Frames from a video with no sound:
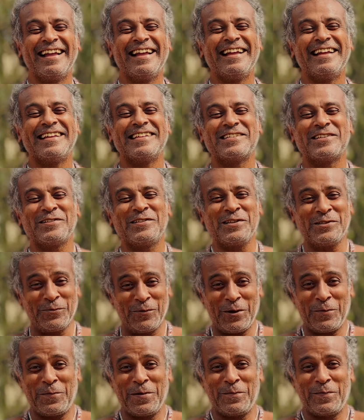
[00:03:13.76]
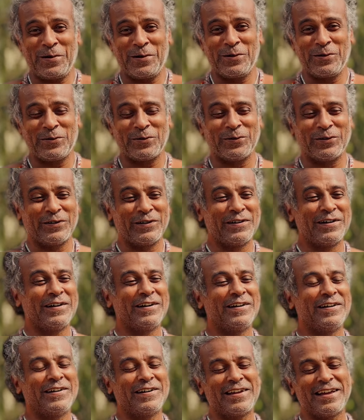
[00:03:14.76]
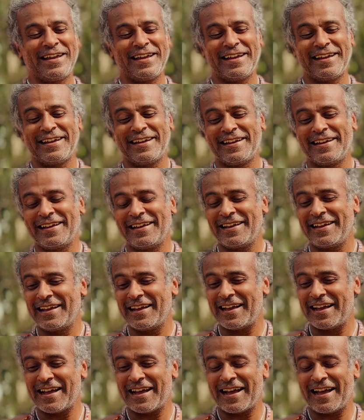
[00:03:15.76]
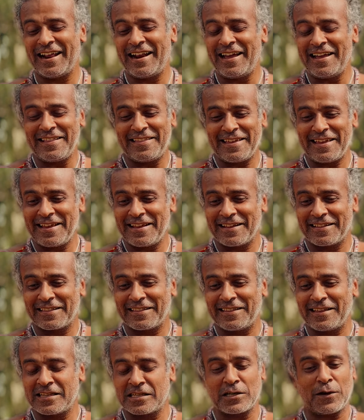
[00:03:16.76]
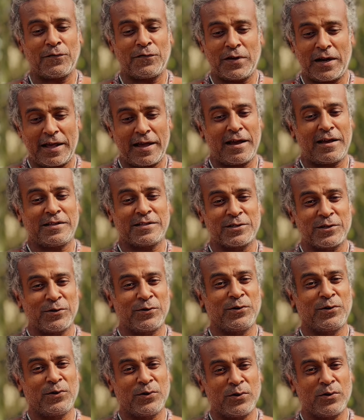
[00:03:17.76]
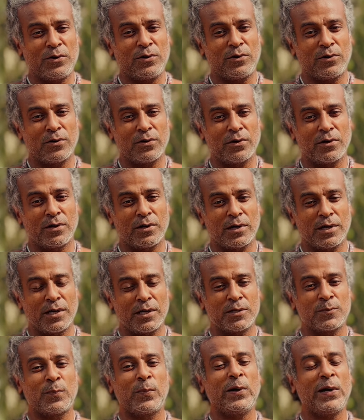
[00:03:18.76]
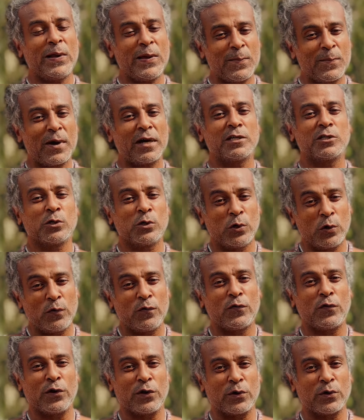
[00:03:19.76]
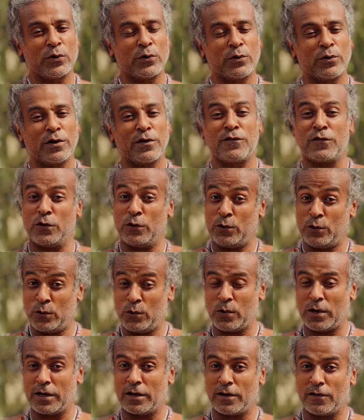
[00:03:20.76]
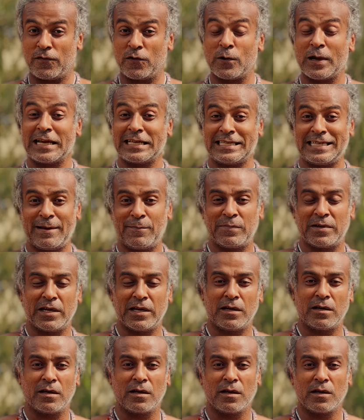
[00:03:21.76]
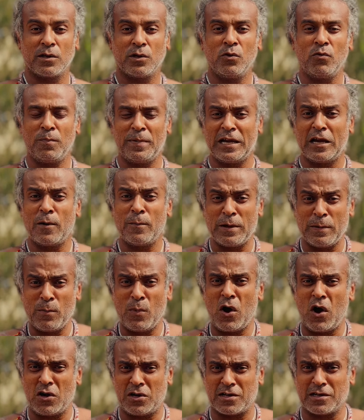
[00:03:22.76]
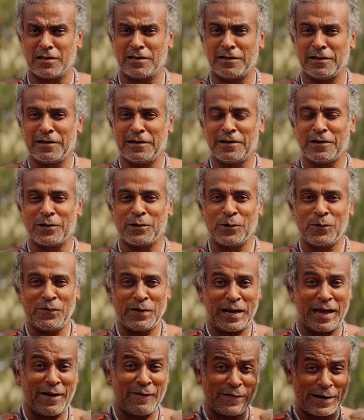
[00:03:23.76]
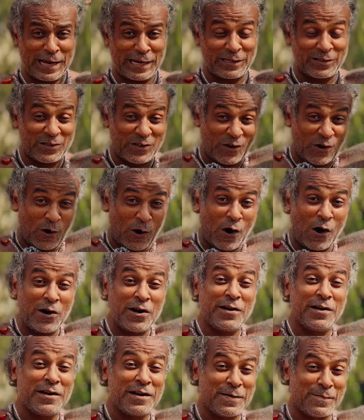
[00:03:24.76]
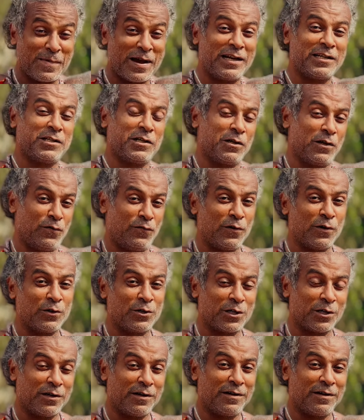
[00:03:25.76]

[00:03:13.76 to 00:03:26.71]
So this is what people do, okay? And I think the stuff that I ask you to do is pretty much good for you if you do it. If you accept it, you become immortal. You will have an extraordinary magical future.